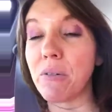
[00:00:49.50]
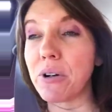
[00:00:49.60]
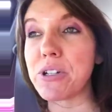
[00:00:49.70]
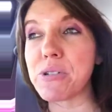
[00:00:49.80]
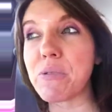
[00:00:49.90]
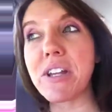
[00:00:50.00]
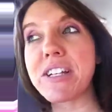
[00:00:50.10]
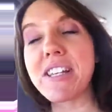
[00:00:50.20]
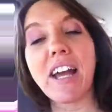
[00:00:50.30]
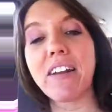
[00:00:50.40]
we're just really
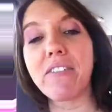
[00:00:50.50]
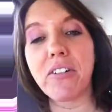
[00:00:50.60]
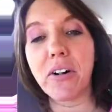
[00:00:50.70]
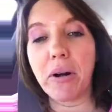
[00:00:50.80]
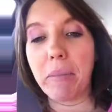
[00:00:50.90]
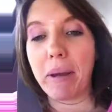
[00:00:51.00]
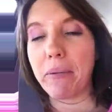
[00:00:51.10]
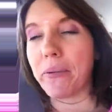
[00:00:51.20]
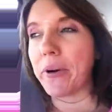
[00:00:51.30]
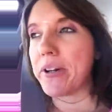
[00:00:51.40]
excited for
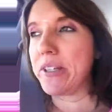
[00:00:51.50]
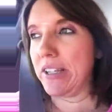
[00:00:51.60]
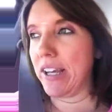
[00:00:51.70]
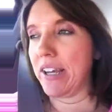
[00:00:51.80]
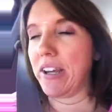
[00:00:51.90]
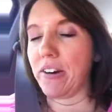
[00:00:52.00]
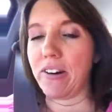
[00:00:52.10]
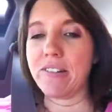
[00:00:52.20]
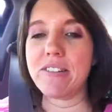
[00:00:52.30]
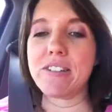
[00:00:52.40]
baby Rory to get
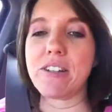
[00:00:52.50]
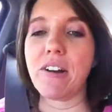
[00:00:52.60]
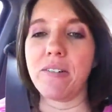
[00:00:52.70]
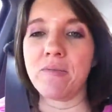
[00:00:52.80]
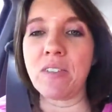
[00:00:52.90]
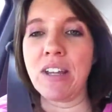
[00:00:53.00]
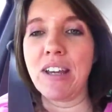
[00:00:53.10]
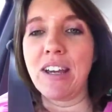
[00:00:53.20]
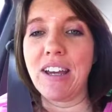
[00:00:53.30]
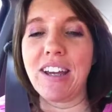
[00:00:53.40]
here. So,
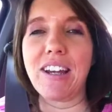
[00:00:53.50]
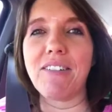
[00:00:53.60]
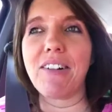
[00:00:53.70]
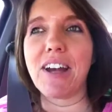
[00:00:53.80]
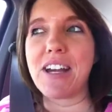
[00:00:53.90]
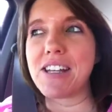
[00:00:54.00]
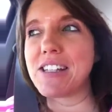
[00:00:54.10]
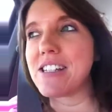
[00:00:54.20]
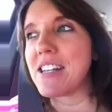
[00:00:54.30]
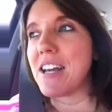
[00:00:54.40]

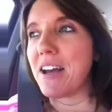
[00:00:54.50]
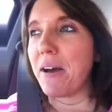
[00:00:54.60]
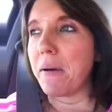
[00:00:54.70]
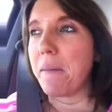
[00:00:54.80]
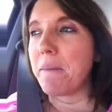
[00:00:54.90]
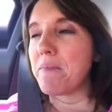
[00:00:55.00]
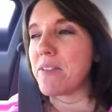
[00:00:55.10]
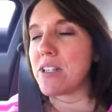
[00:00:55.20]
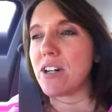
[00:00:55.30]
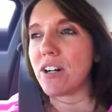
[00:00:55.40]
anyways,
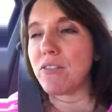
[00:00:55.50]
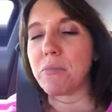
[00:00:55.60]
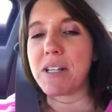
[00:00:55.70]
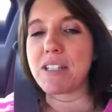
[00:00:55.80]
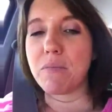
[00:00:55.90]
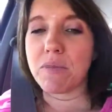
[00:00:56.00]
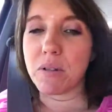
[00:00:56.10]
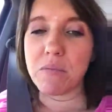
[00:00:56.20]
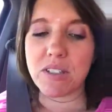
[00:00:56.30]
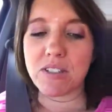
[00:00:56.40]
to start off with my
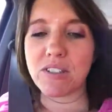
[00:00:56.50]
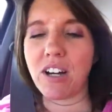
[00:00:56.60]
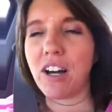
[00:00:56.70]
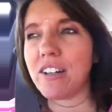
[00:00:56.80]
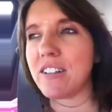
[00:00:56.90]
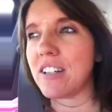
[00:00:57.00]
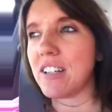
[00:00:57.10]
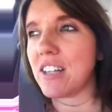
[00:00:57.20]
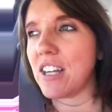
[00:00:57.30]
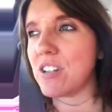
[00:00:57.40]
symptoms, there's not
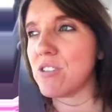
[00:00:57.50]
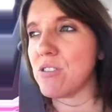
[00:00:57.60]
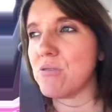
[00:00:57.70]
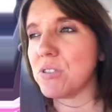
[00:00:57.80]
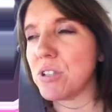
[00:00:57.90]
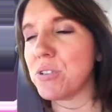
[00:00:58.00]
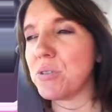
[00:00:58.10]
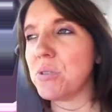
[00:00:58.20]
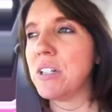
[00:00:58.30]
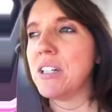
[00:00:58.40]
anything too
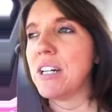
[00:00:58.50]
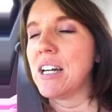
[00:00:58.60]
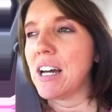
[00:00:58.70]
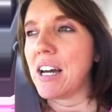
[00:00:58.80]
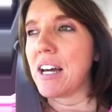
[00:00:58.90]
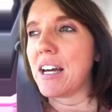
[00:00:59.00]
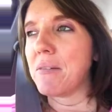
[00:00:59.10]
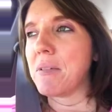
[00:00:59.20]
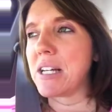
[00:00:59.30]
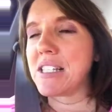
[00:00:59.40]
new,
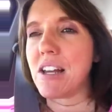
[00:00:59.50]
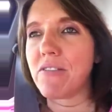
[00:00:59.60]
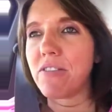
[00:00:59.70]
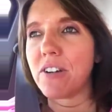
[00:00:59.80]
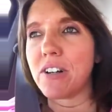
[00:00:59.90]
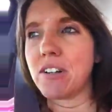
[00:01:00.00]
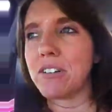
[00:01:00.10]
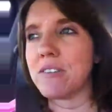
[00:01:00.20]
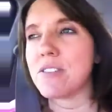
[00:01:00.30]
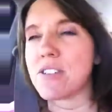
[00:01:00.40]
except
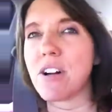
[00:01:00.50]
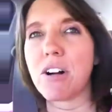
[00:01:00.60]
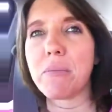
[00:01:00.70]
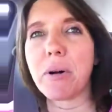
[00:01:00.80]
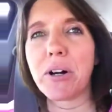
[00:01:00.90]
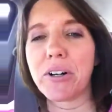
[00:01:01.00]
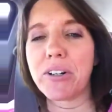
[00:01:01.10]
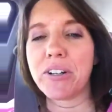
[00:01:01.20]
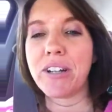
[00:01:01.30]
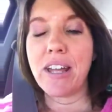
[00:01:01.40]
for just
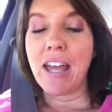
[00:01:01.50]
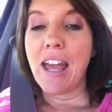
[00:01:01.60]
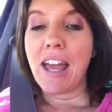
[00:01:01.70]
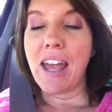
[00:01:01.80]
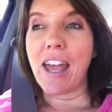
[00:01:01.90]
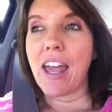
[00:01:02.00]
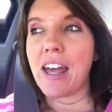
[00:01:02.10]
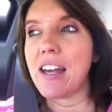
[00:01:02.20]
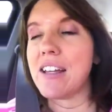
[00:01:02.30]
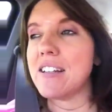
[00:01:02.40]
heartburn
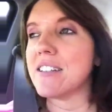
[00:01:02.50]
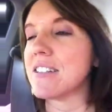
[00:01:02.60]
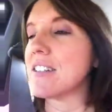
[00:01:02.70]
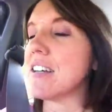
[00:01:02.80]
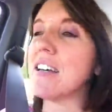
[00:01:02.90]
and